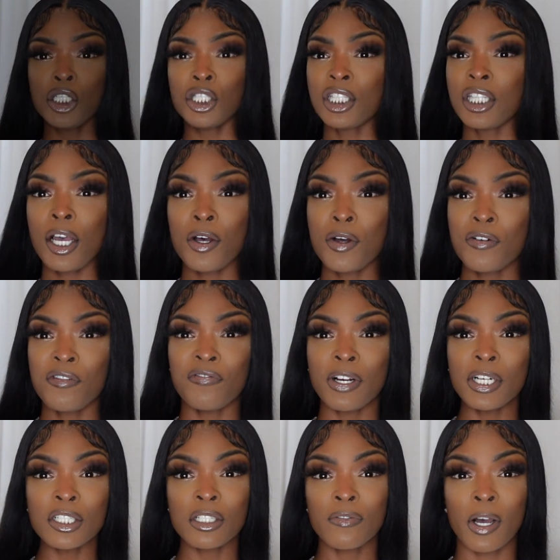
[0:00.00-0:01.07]
So
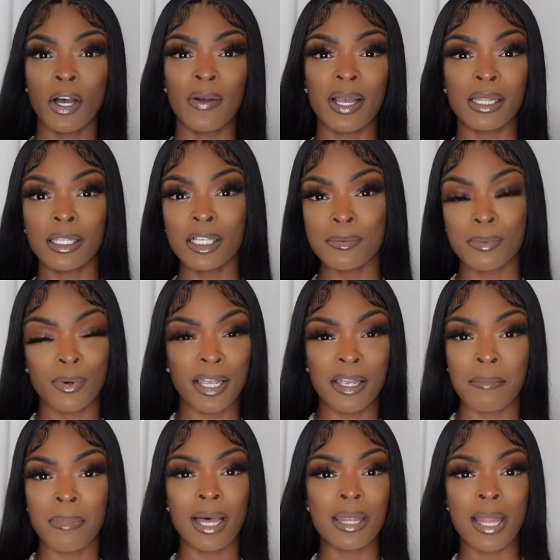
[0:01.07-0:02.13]
first of all, at this point
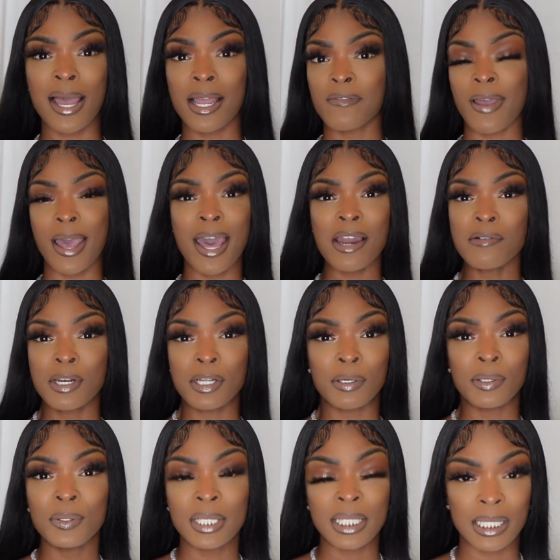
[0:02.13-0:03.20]
in my life, I don't know
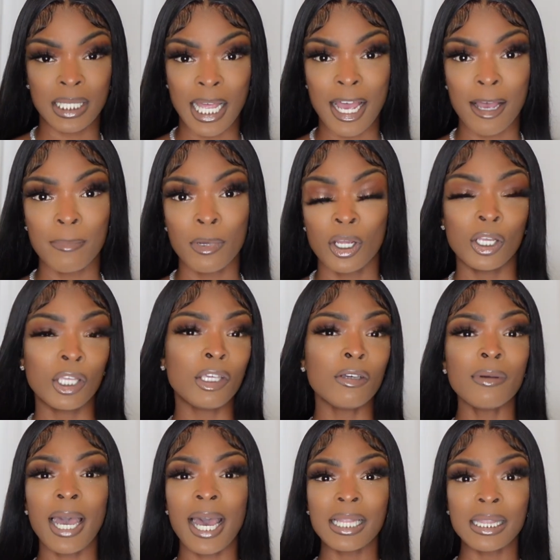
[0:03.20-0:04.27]
who to slap you
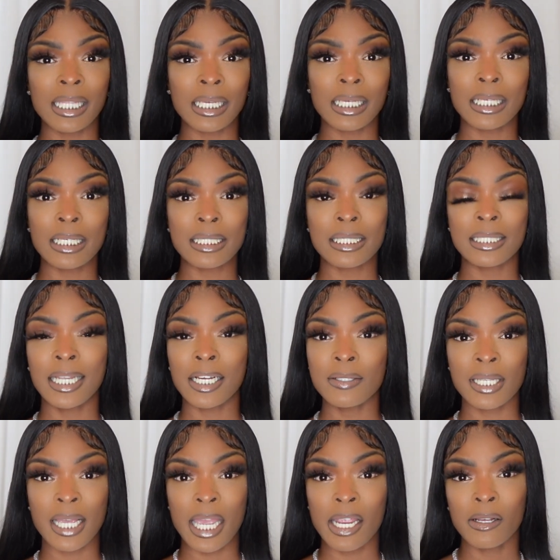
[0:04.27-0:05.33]
got this
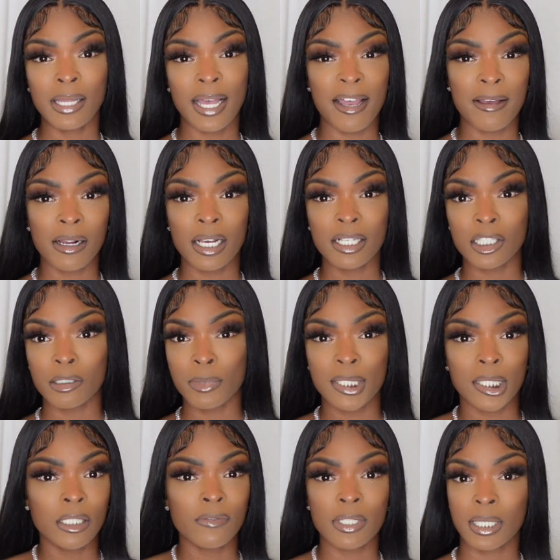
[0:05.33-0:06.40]
Delta airline customer
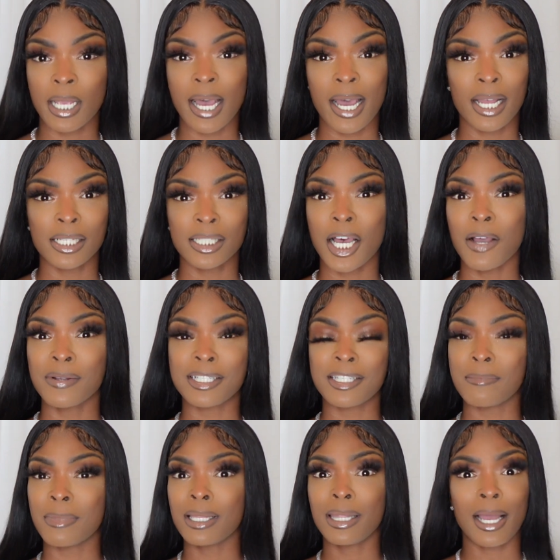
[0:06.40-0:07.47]
service guy talking to
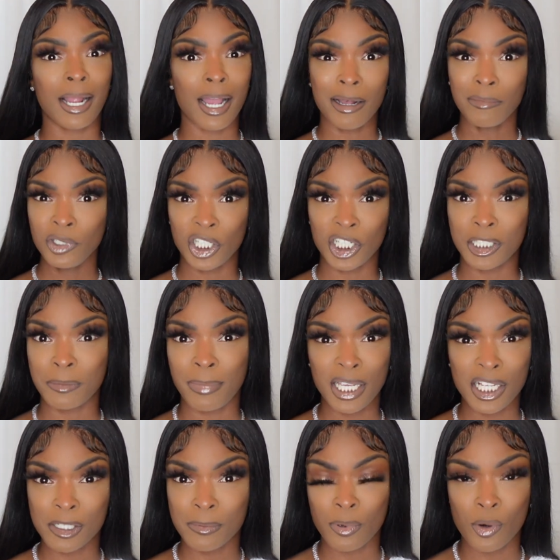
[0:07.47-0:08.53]
me like I'm just
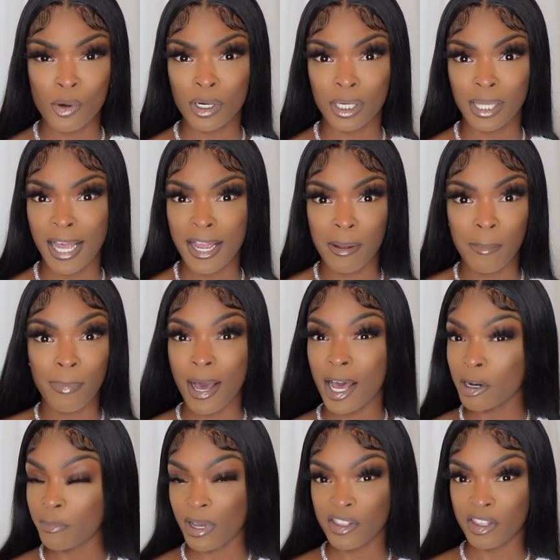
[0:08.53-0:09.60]
piss poor, like
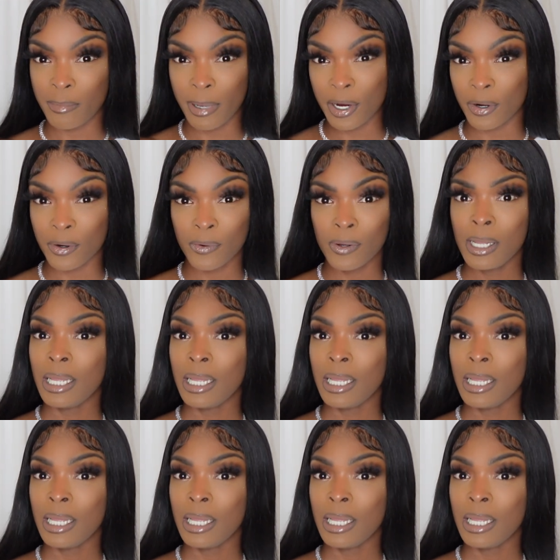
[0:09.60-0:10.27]
bottom of the barrel.